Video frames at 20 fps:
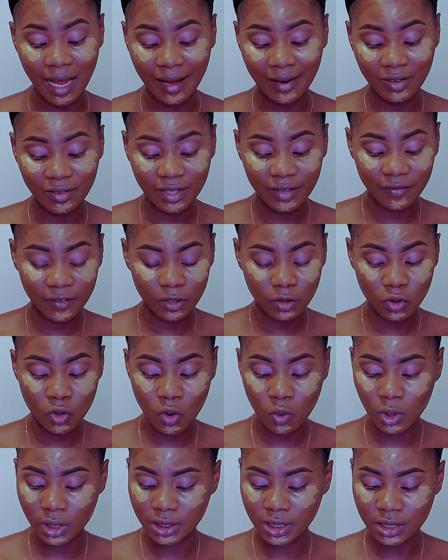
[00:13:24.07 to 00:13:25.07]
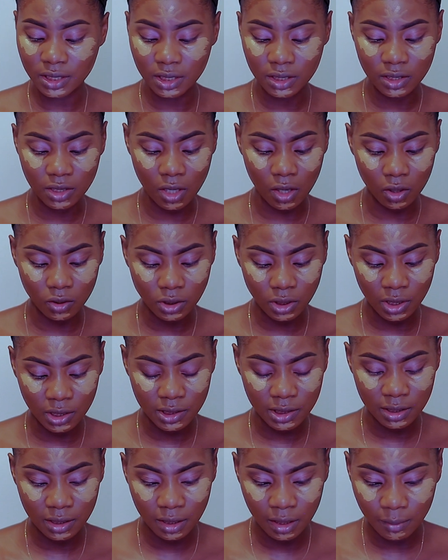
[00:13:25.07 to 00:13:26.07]
I don't even know what this is called
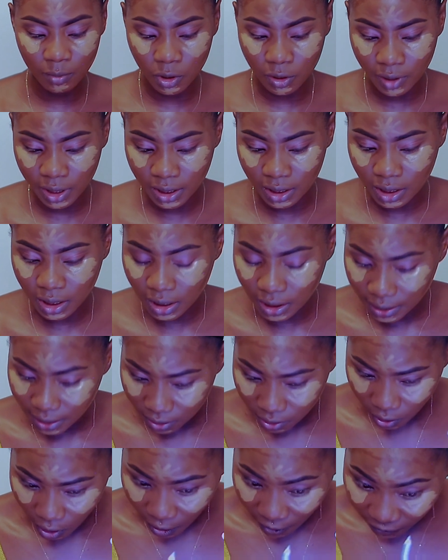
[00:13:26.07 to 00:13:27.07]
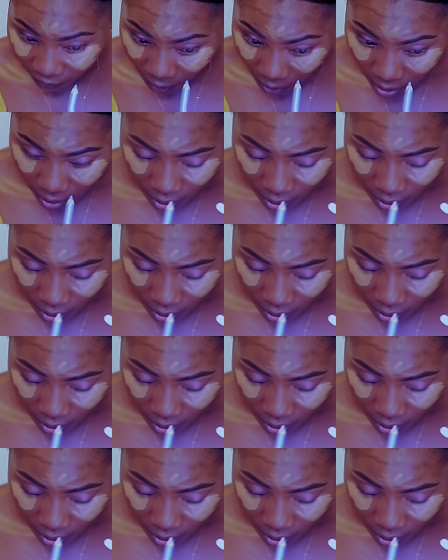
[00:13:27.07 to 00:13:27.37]
because the name already cleaned off,